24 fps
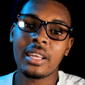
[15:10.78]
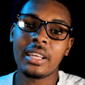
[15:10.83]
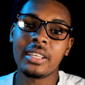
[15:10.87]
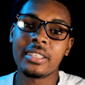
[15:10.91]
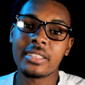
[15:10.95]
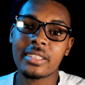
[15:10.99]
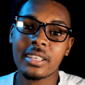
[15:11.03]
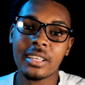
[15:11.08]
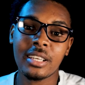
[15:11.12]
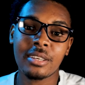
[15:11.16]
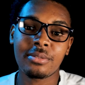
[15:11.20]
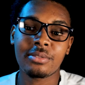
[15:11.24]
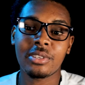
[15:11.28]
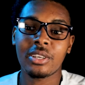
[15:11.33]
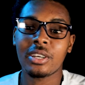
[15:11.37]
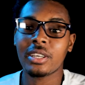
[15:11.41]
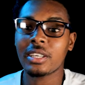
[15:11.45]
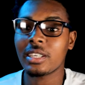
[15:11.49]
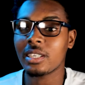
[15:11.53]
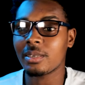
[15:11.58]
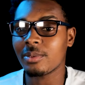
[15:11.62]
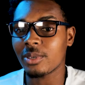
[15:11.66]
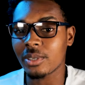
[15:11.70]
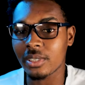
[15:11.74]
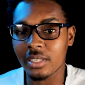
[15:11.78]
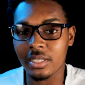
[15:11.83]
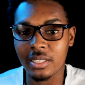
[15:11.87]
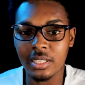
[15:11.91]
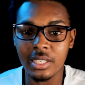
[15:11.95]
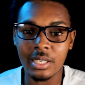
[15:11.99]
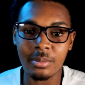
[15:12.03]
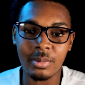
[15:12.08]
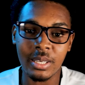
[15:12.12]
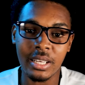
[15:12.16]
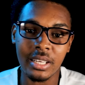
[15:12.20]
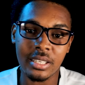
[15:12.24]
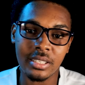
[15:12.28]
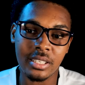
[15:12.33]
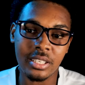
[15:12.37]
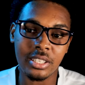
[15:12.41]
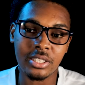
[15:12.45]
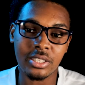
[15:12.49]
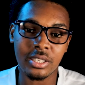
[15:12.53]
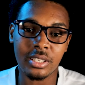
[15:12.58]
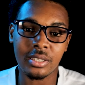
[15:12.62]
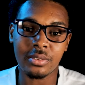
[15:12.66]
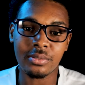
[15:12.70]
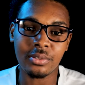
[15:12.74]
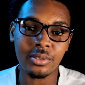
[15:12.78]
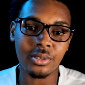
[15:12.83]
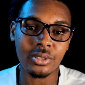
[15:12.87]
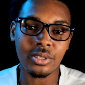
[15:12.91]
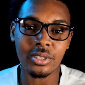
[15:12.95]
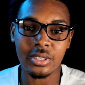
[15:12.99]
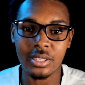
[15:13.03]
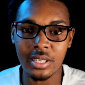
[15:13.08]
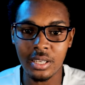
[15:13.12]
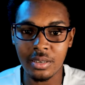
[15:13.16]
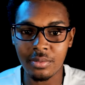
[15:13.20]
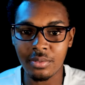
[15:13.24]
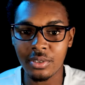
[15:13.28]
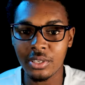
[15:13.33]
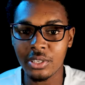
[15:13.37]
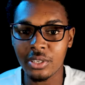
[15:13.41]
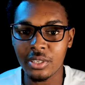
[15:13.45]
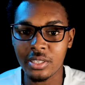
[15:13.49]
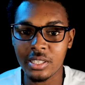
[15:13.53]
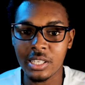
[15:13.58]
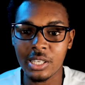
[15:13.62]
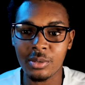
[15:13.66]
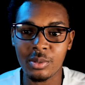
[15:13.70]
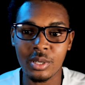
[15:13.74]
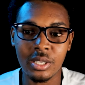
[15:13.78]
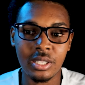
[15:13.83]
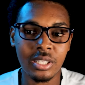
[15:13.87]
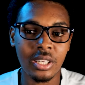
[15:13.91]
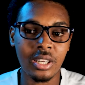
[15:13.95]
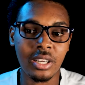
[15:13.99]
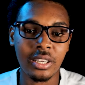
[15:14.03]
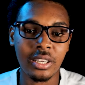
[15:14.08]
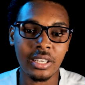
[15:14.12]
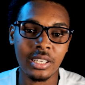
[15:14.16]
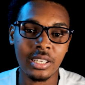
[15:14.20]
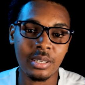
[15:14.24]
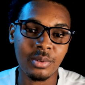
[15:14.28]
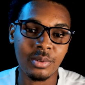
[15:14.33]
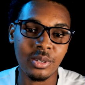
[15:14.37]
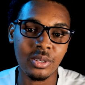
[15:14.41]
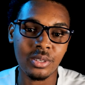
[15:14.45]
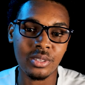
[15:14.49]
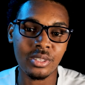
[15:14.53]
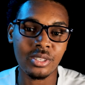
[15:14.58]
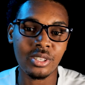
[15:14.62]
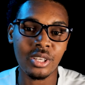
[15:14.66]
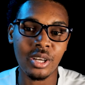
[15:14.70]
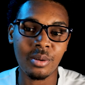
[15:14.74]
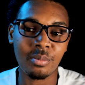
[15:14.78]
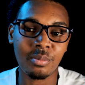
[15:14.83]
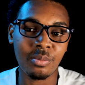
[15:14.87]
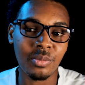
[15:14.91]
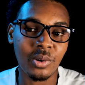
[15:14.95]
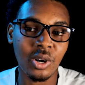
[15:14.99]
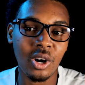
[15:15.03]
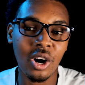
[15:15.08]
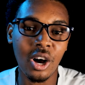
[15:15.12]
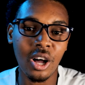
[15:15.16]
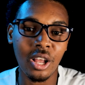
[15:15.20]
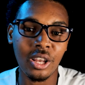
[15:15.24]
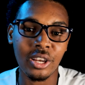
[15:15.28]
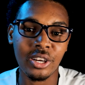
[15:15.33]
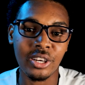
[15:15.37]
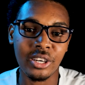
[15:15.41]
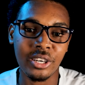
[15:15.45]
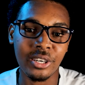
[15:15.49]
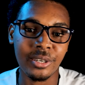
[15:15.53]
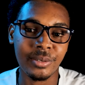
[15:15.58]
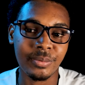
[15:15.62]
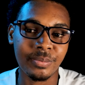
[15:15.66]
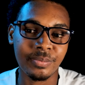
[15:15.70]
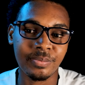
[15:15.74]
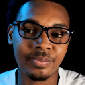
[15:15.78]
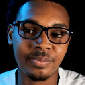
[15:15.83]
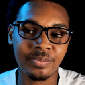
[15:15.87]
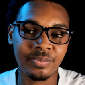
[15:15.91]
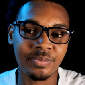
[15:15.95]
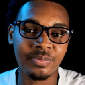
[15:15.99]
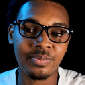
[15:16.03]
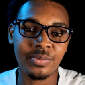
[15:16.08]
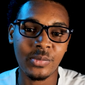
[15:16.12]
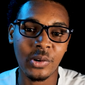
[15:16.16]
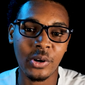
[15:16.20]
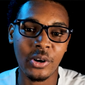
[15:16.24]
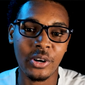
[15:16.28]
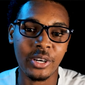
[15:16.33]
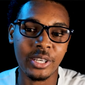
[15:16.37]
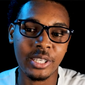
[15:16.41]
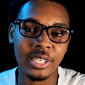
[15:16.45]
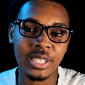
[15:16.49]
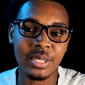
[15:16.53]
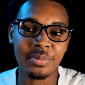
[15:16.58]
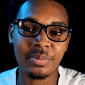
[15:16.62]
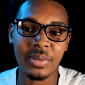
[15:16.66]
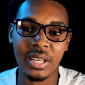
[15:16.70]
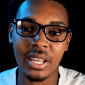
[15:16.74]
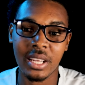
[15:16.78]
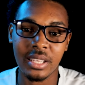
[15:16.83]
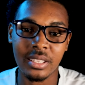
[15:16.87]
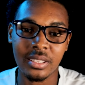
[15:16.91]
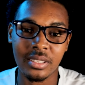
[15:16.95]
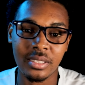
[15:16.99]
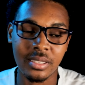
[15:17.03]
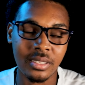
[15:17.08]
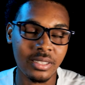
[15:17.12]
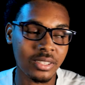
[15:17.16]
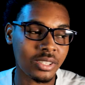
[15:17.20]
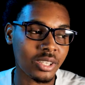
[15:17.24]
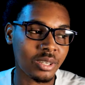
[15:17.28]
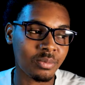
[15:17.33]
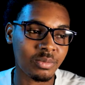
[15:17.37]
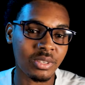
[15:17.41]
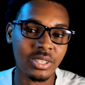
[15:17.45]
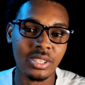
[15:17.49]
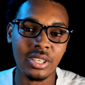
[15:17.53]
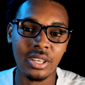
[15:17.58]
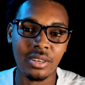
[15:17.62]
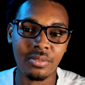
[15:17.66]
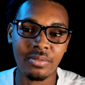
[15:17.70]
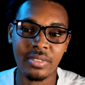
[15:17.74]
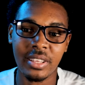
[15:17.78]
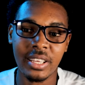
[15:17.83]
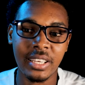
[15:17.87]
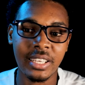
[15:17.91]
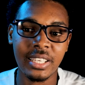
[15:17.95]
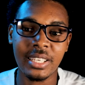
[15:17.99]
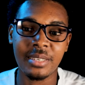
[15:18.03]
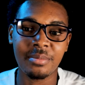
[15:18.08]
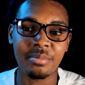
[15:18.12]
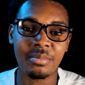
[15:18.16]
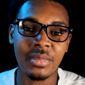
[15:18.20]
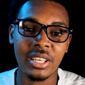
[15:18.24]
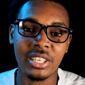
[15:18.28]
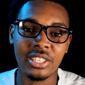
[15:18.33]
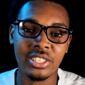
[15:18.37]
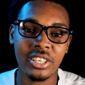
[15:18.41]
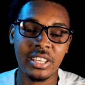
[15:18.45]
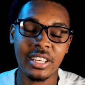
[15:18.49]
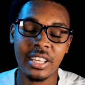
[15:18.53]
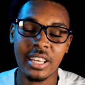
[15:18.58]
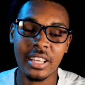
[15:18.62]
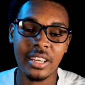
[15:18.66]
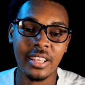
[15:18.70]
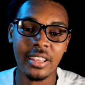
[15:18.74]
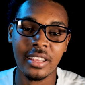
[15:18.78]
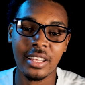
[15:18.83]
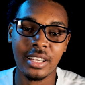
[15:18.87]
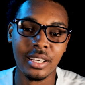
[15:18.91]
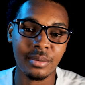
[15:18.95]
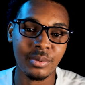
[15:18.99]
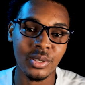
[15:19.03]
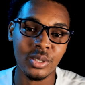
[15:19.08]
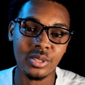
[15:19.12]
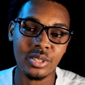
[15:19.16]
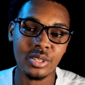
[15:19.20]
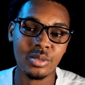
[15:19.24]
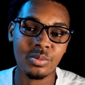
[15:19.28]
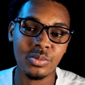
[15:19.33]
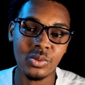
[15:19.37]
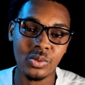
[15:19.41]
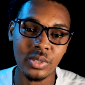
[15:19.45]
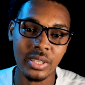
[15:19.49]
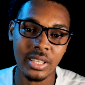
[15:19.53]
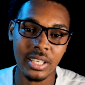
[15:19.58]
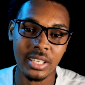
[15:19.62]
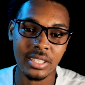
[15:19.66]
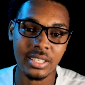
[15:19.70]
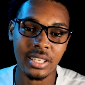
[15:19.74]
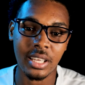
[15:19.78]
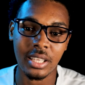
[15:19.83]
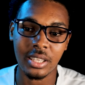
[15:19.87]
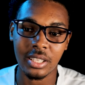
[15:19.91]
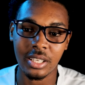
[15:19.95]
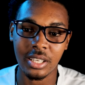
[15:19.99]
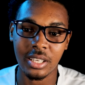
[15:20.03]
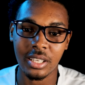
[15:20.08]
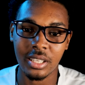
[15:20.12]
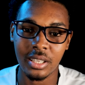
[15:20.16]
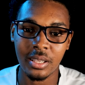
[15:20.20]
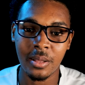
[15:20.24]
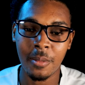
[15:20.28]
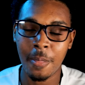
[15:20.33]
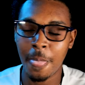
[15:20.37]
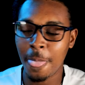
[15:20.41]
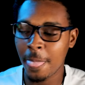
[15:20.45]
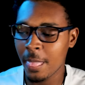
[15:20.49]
Instead of talking about the stabilization of photos and videos, they were talking about some color crisp and some stuff. They didn't mention anything about smoothness at all.